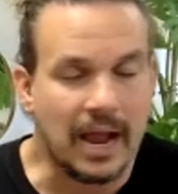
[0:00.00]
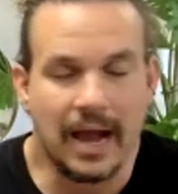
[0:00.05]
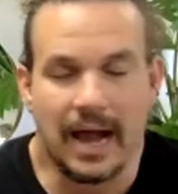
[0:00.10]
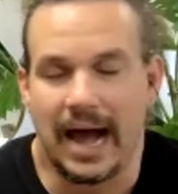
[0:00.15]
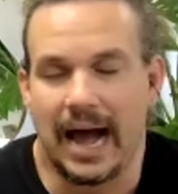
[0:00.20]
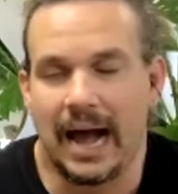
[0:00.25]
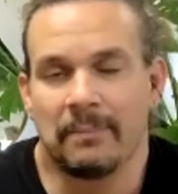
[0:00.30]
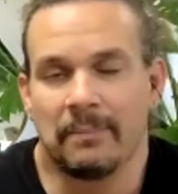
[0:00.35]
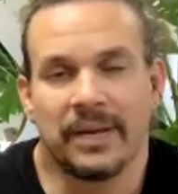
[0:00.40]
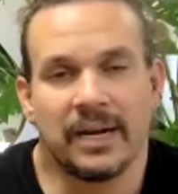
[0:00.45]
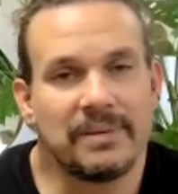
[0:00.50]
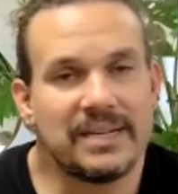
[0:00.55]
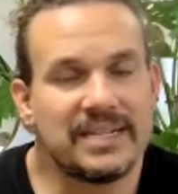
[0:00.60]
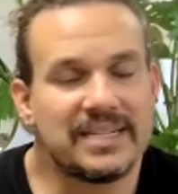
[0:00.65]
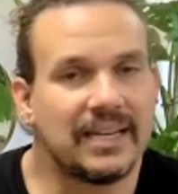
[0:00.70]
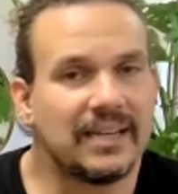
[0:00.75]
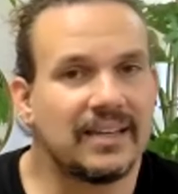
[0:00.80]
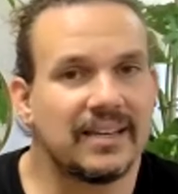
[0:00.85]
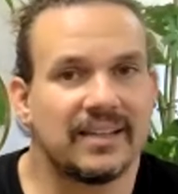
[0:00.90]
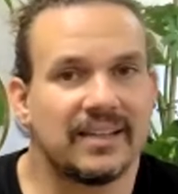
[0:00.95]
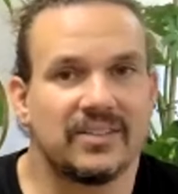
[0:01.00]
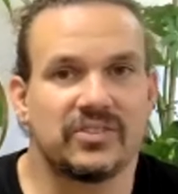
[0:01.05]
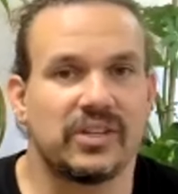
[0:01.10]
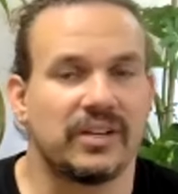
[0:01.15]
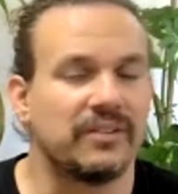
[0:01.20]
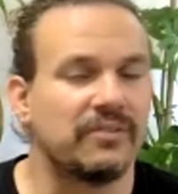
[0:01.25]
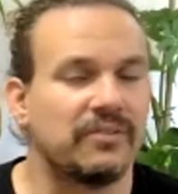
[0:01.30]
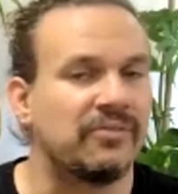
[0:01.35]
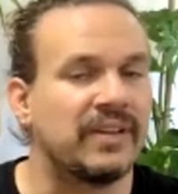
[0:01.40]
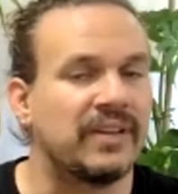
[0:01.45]
I'm going to be taking this on
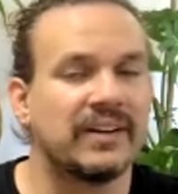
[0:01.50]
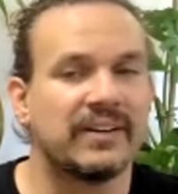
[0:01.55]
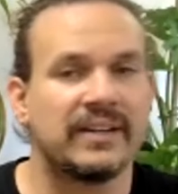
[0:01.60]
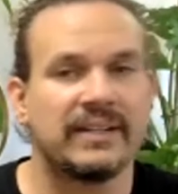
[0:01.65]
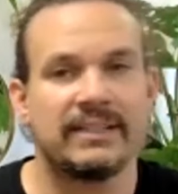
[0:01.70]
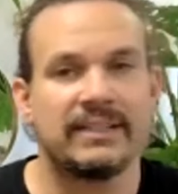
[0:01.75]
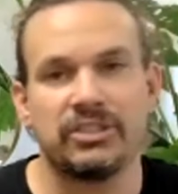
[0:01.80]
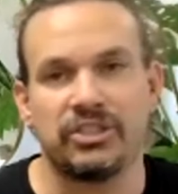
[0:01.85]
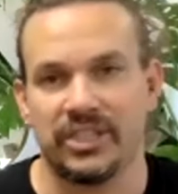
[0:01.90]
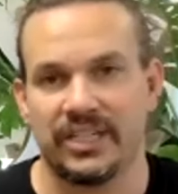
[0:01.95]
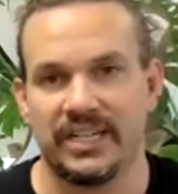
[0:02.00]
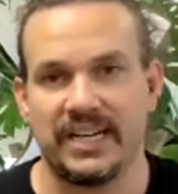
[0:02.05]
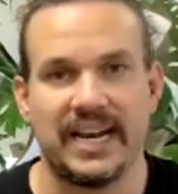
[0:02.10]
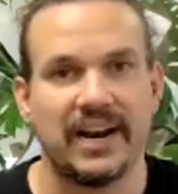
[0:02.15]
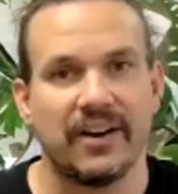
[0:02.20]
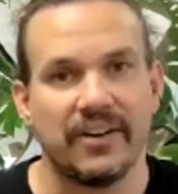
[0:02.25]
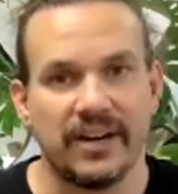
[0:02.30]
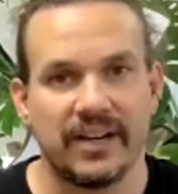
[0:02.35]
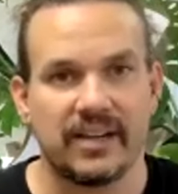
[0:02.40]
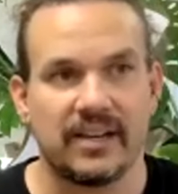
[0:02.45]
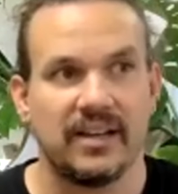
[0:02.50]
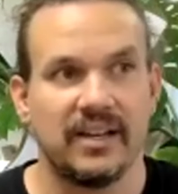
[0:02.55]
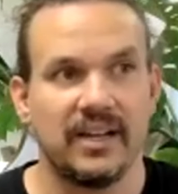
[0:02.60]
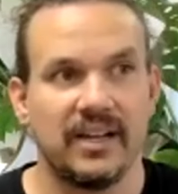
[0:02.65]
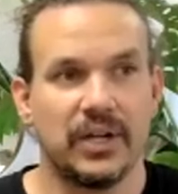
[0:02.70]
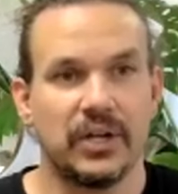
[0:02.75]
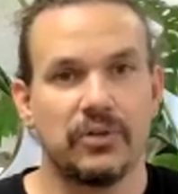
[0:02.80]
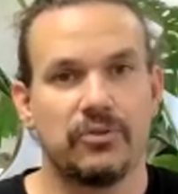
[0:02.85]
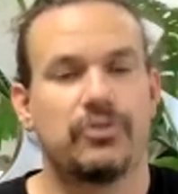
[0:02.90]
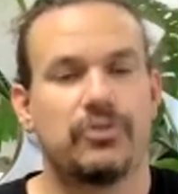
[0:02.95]
a very generic
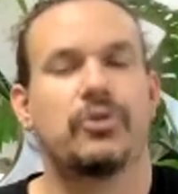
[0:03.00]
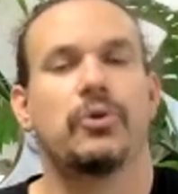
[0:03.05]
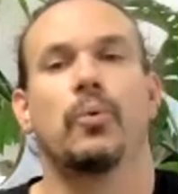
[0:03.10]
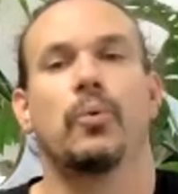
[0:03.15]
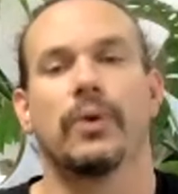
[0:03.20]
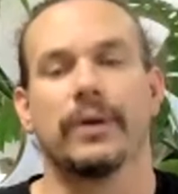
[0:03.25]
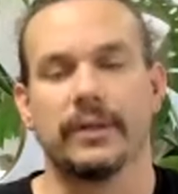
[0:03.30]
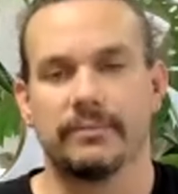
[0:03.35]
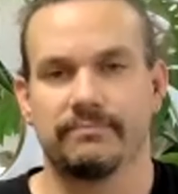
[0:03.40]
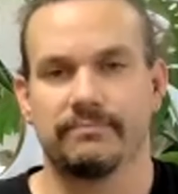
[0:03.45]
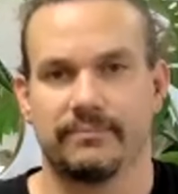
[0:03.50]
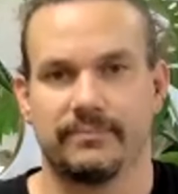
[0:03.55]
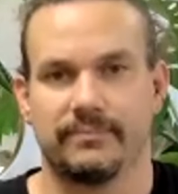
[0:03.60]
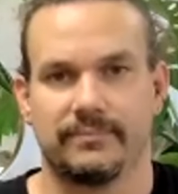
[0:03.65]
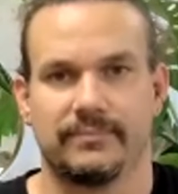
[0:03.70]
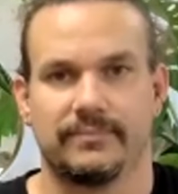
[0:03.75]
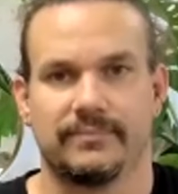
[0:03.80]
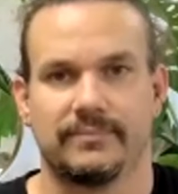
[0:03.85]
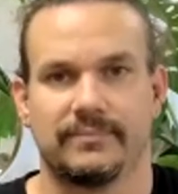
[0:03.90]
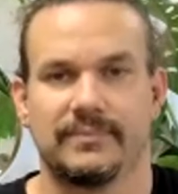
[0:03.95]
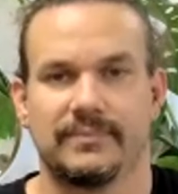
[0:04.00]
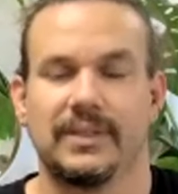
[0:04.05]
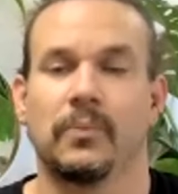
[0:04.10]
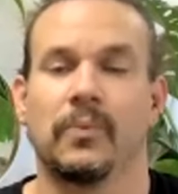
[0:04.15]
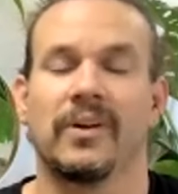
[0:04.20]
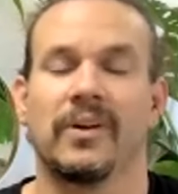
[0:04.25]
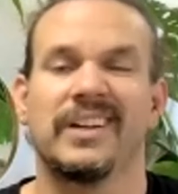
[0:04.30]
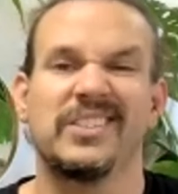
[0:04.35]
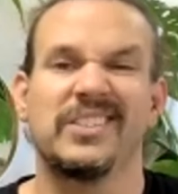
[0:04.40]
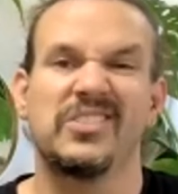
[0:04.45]
tour And we're going to